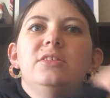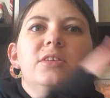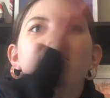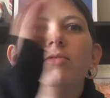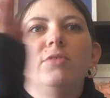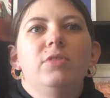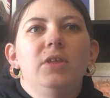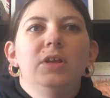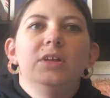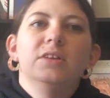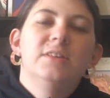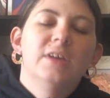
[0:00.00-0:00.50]
over
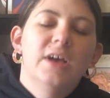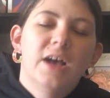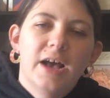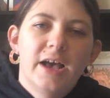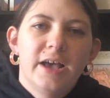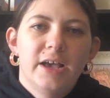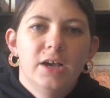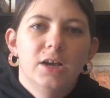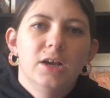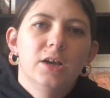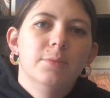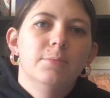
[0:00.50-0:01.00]
the
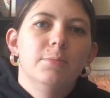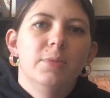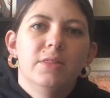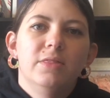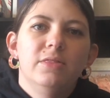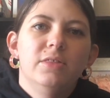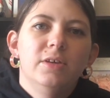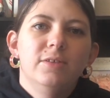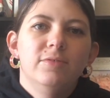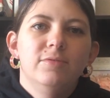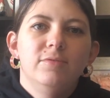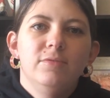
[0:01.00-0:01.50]
entire month
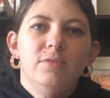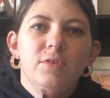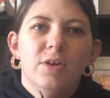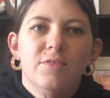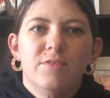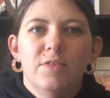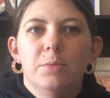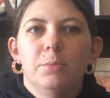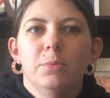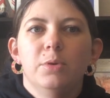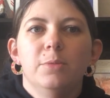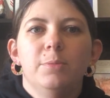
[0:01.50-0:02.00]
of
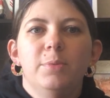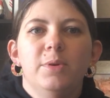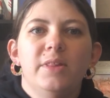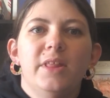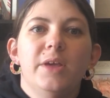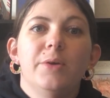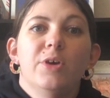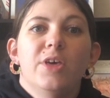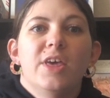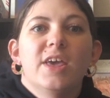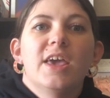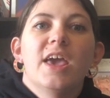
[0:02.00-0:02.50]
November, but they
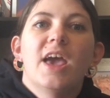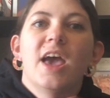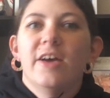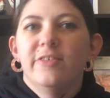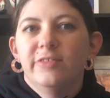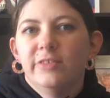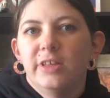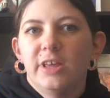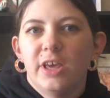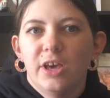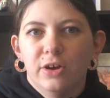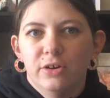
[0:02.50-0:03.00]
were
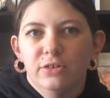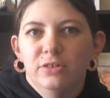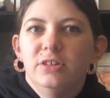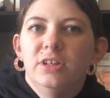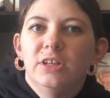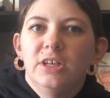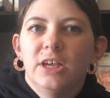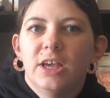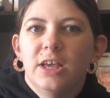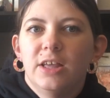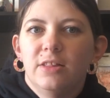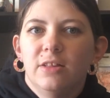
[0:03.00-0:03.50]
heavily
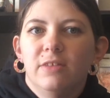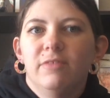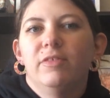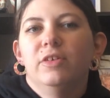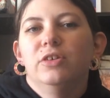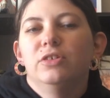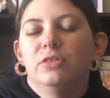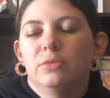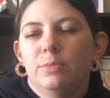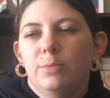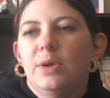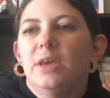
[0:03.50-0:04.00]
hosting it in the
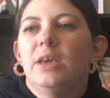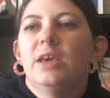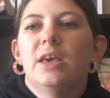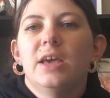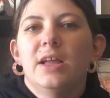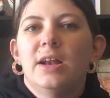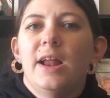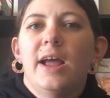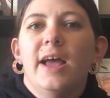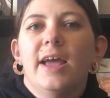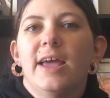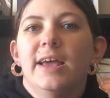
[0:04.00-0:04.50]
first week,
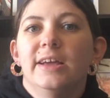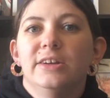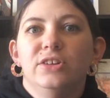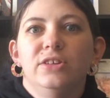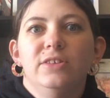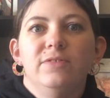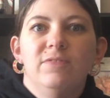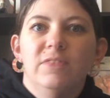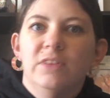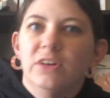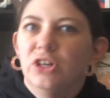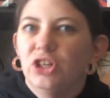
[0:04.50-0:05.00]
and I actually
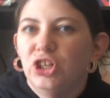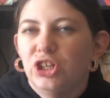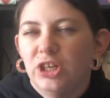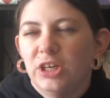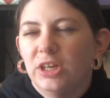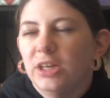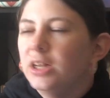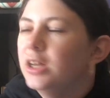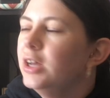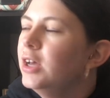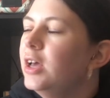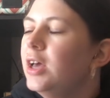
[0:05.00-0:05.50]
finished
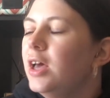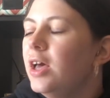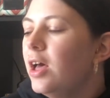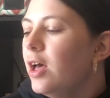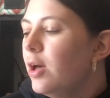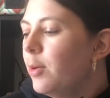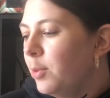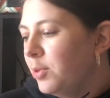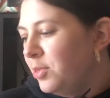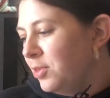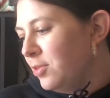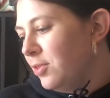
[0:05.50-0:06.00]
it
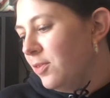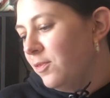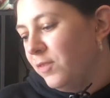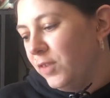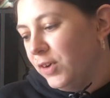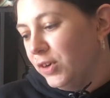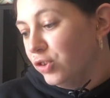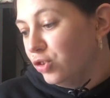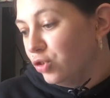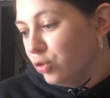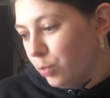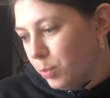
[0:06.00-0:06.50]
within the
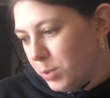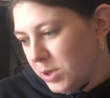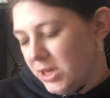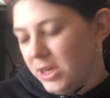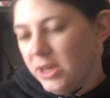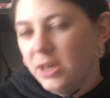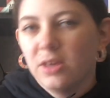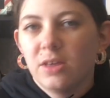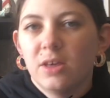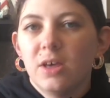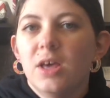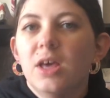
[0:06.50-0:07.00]
first
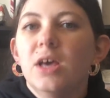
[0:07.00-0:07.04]
week.